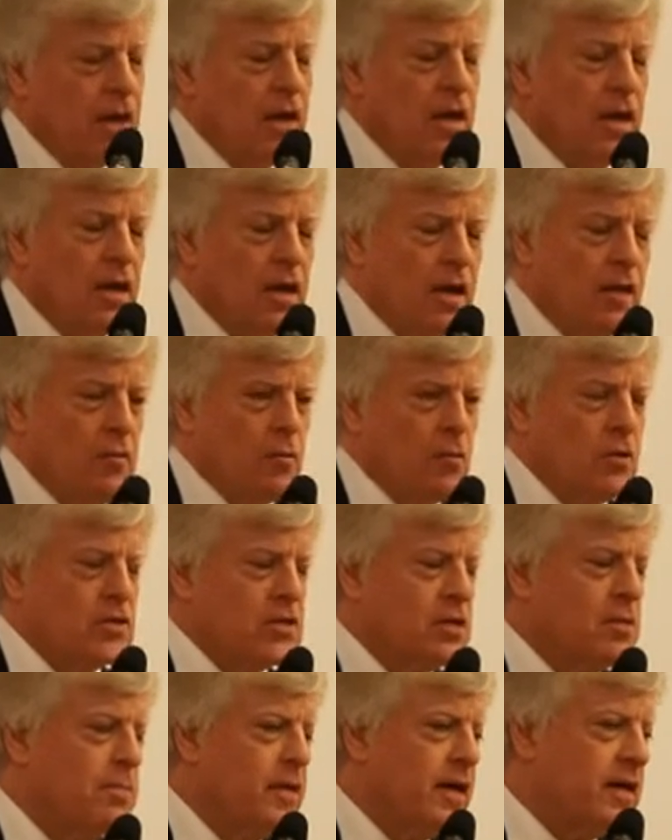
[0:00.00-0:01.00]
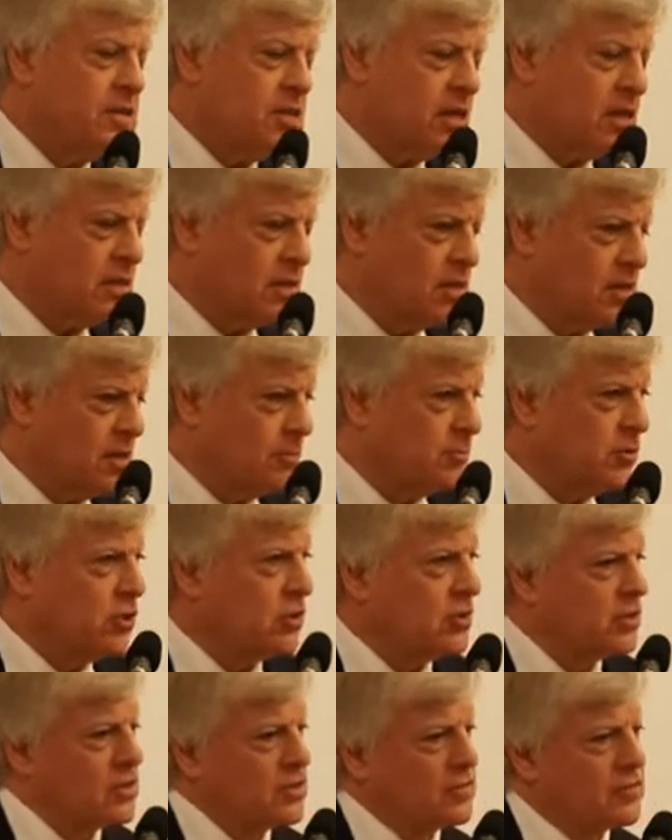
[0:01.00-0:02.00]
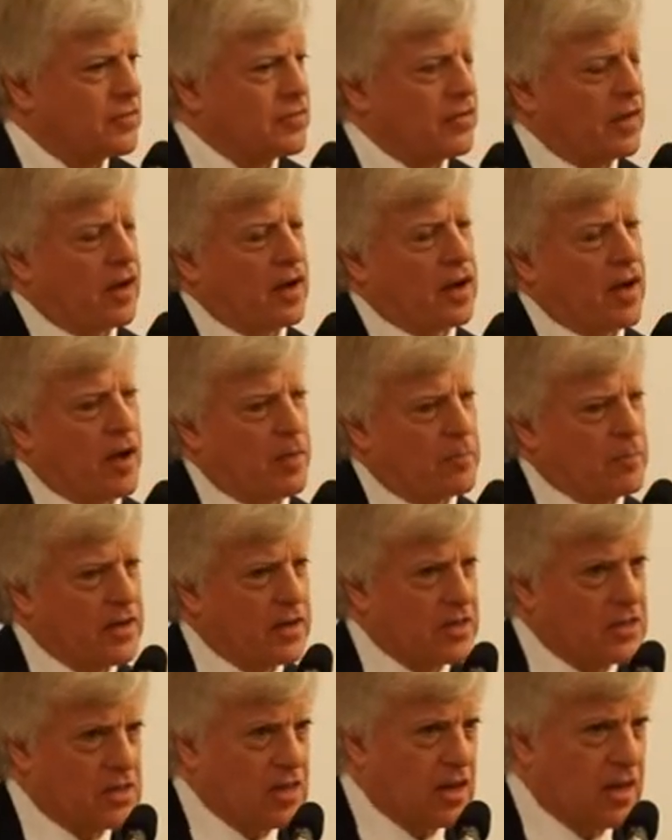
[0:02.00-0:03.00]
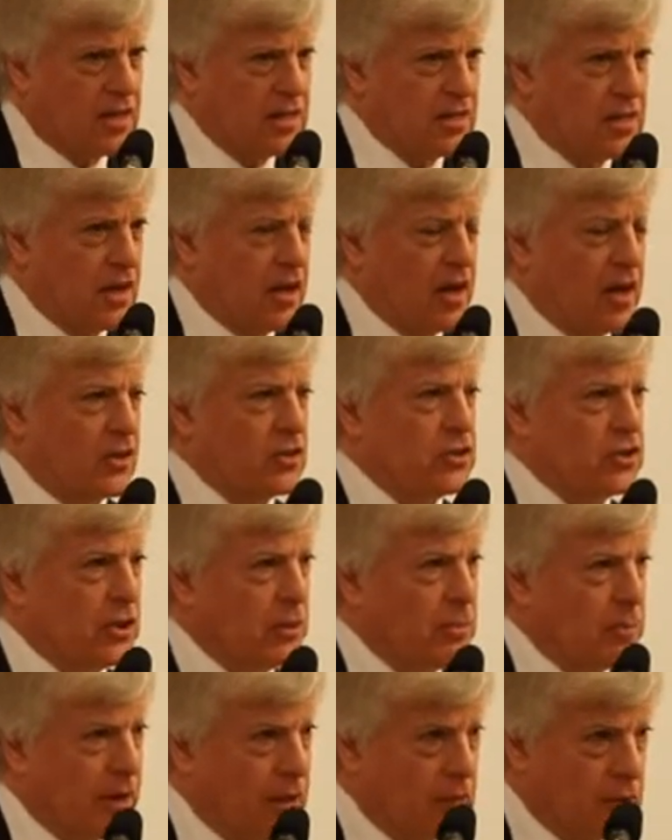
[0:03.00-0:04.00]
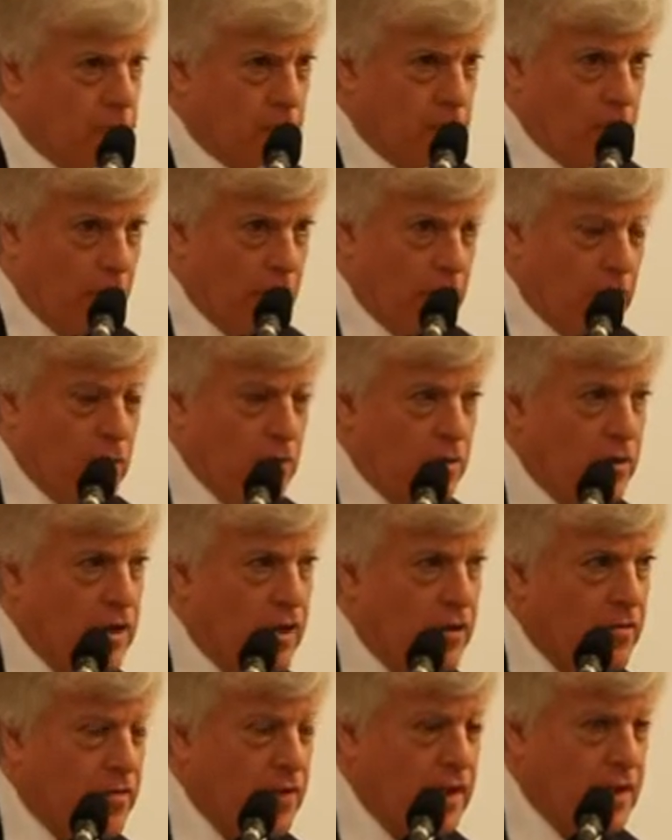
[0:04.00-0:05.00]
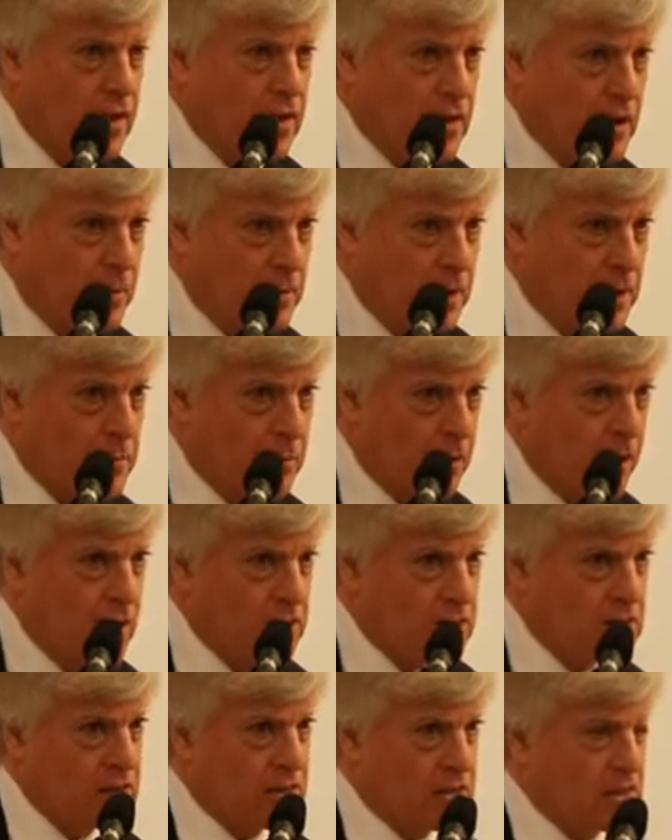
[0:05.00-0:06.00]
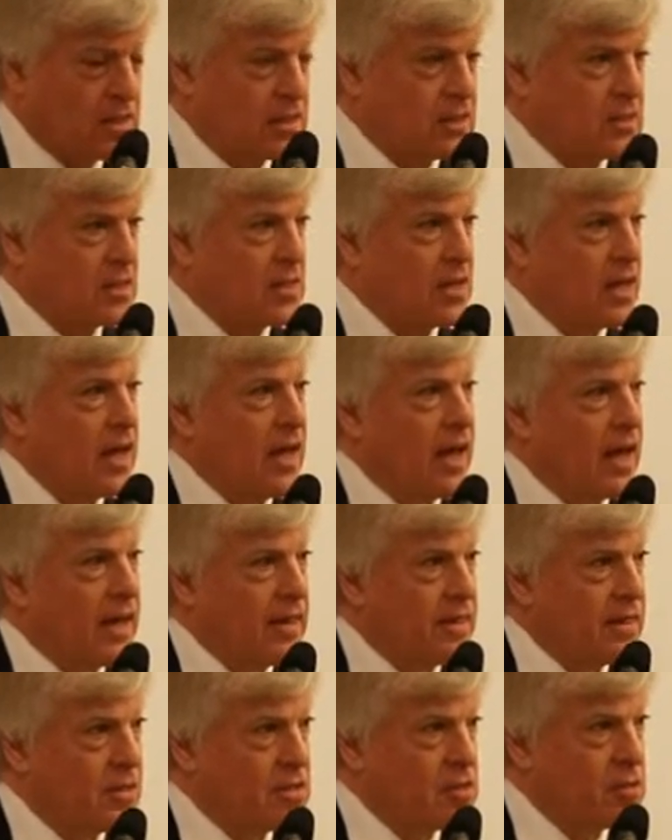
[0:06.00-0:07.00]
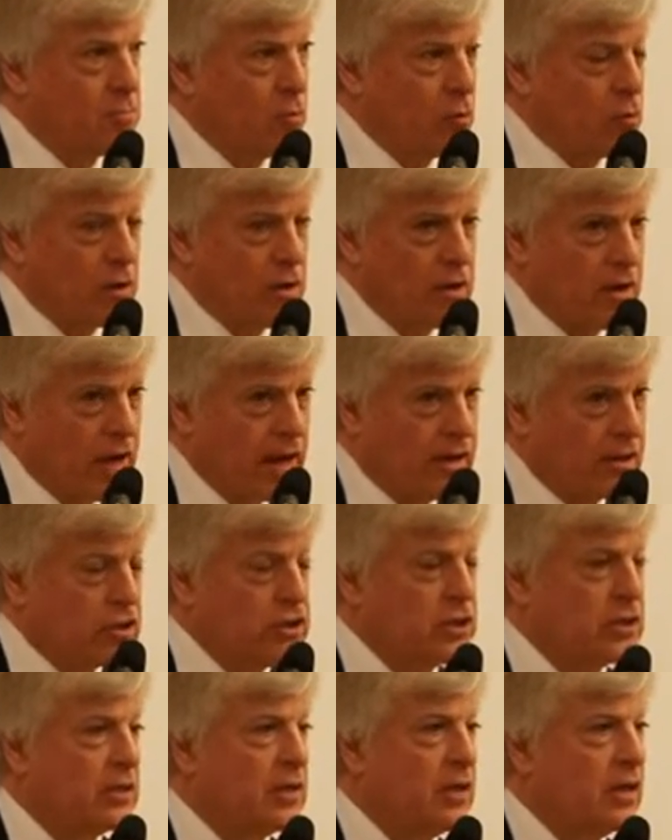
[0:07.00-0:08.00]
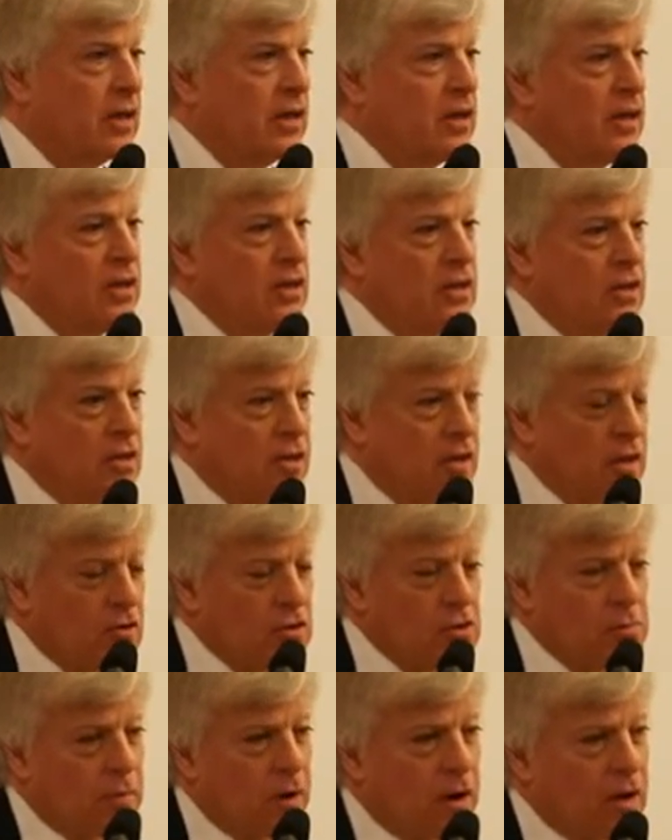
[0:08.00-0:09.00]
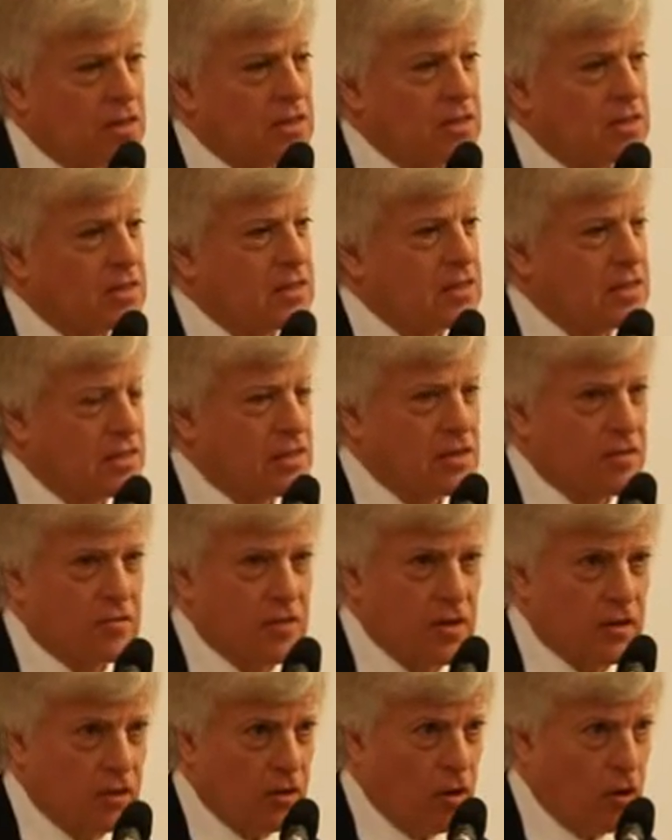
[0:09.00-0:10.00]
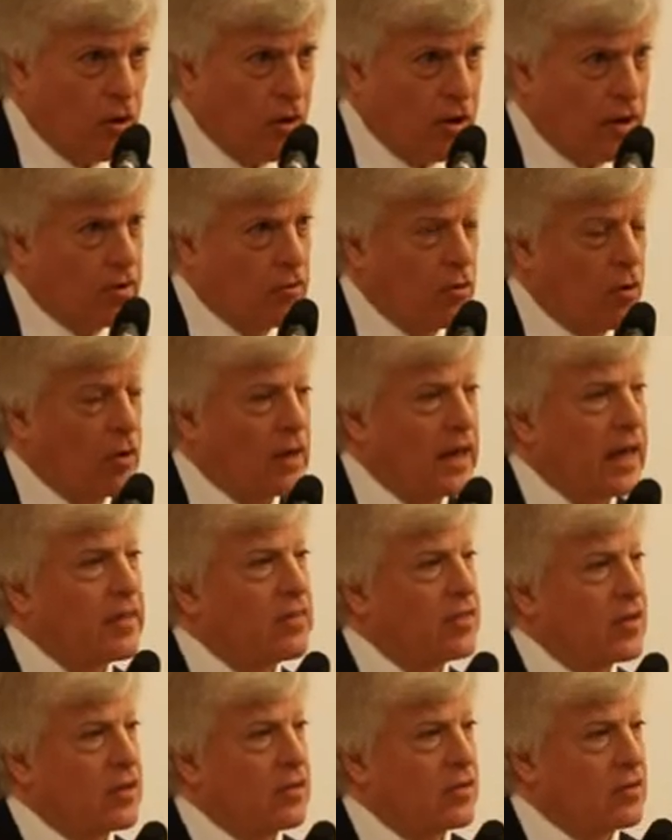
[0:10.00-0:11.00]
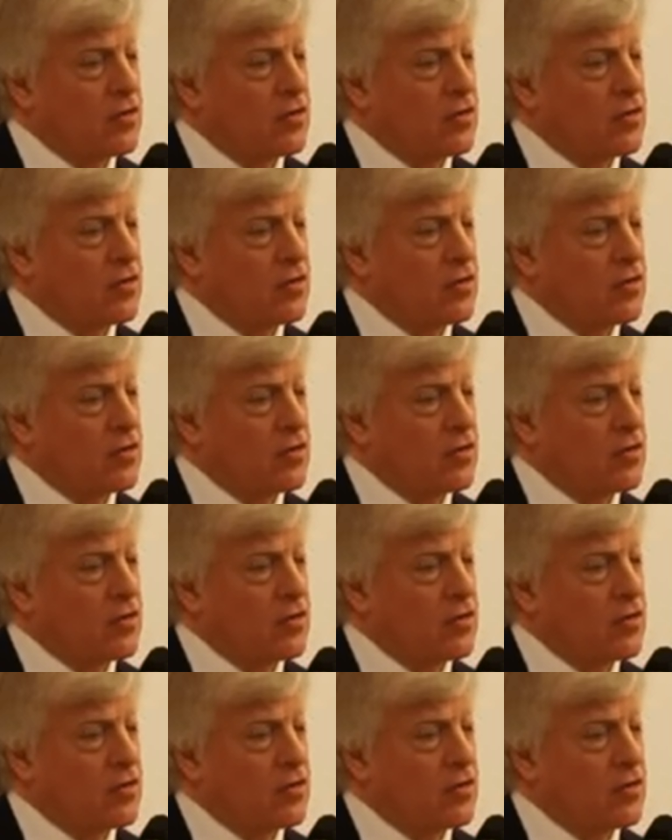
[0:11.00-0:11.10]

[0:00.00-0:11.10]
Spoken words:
In other words, the basic assumptions of communist ideology about the priority of economic processes and the subordination to those processes of the law and all ethical